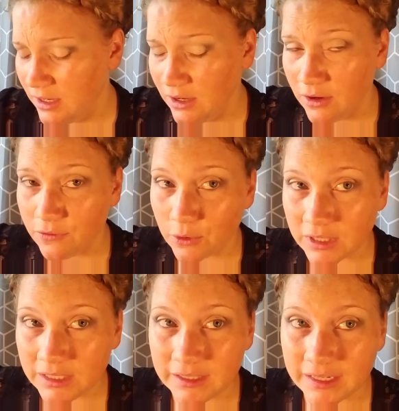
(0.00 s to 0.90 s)

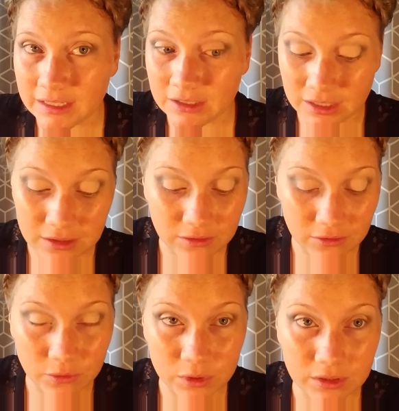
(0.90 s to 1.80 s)
$4.99 and you get the
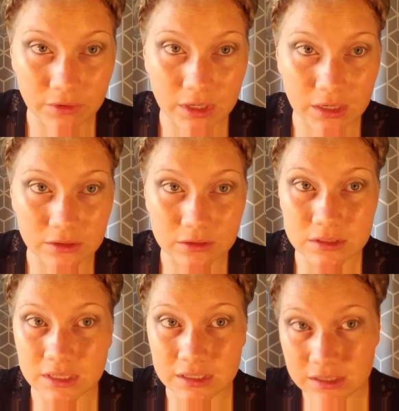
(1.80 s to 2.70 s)
4 different colors,
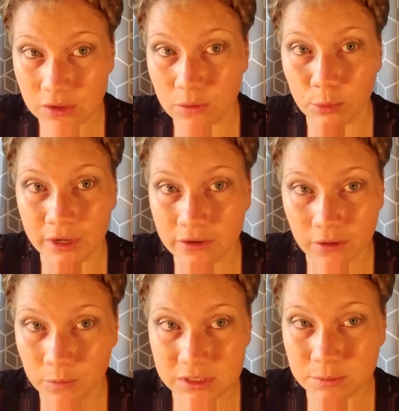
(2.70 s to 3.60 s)
and it's a no-brainer
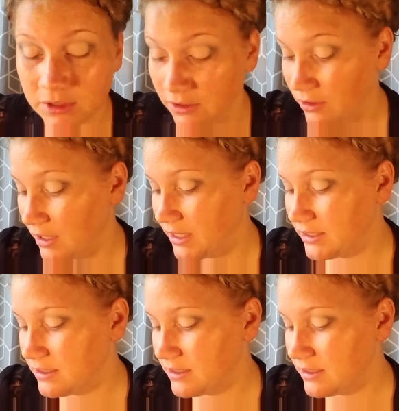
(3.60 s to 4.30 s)
on what to put on your eyes.